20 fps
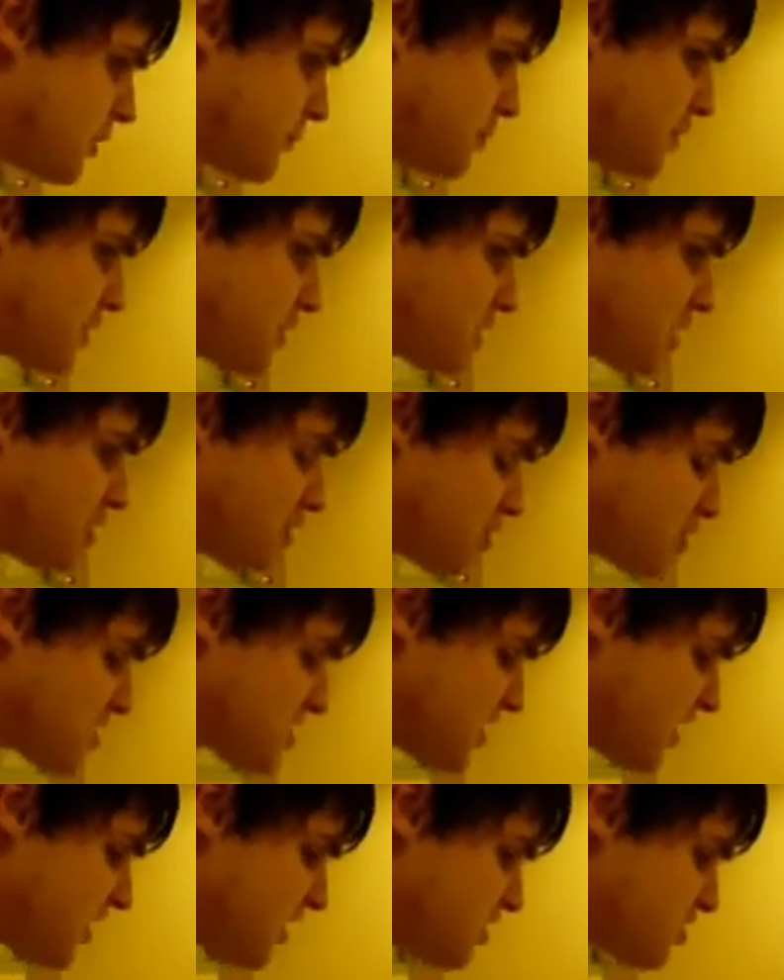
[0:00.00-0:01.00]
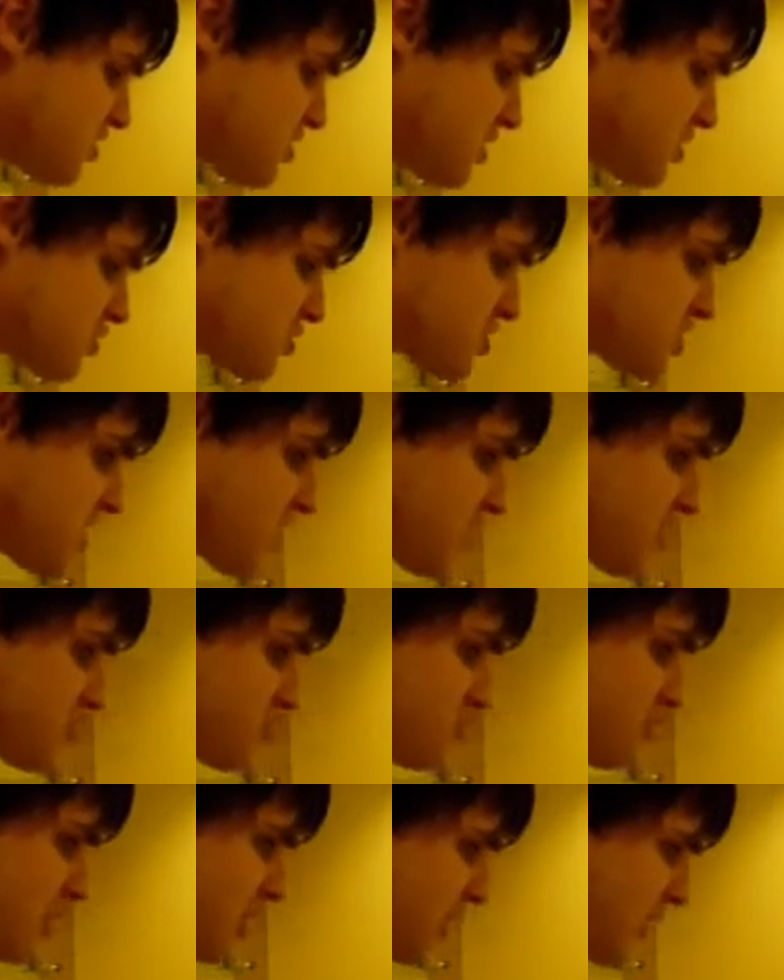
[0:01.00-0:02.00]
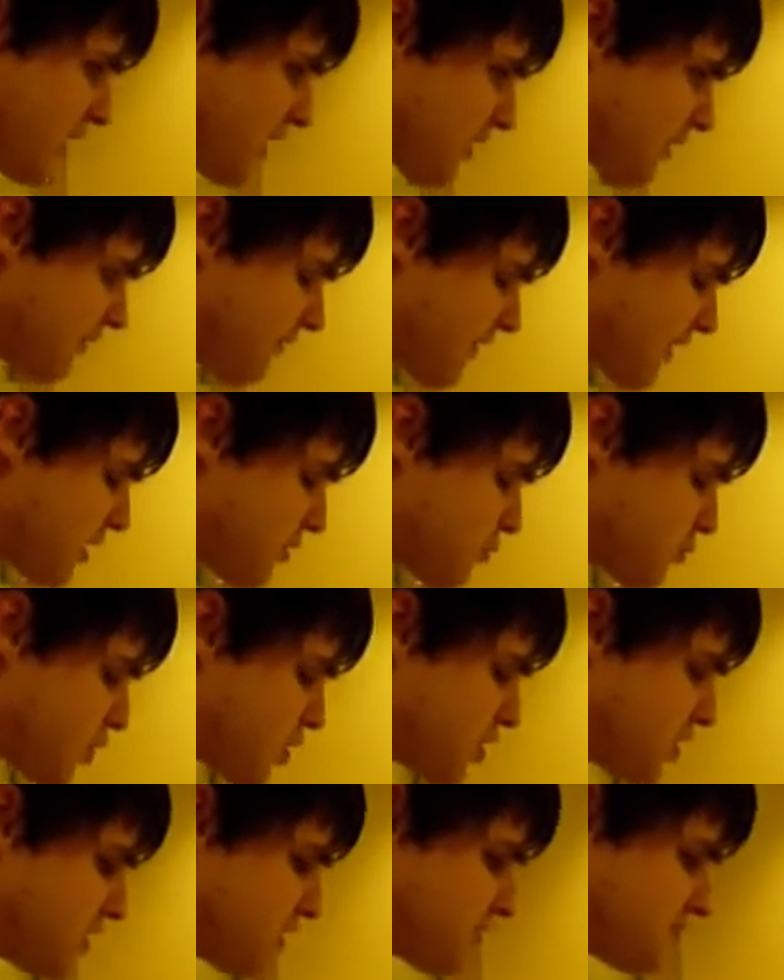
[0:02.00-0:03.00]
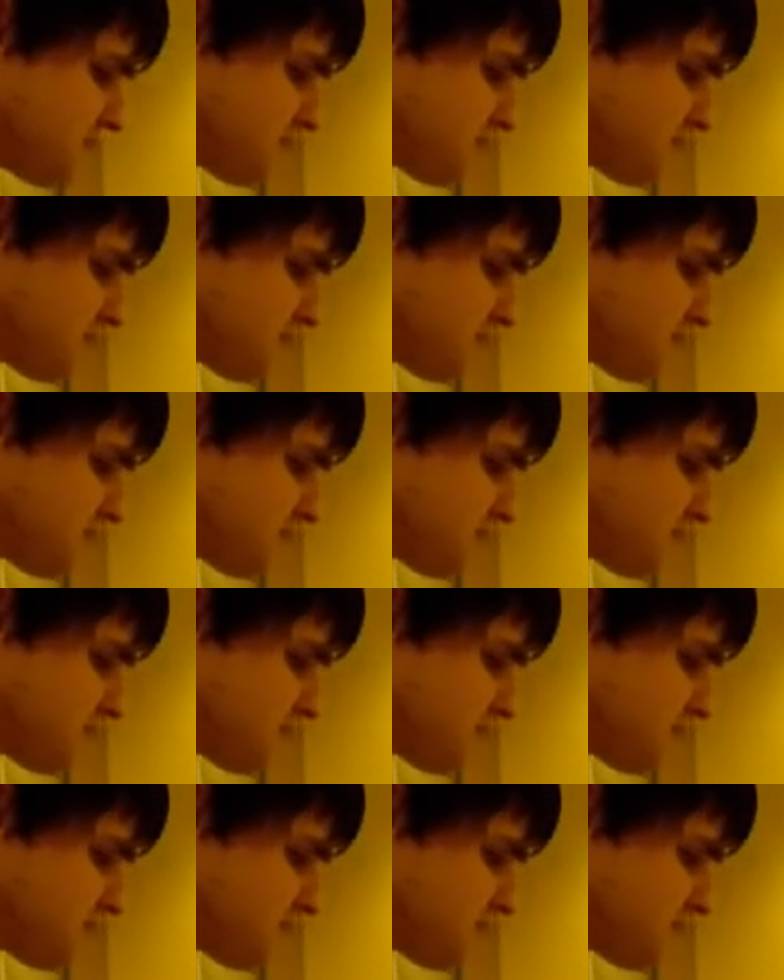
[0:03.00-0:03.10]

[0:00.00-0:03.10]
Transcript: But then on the second try, I found one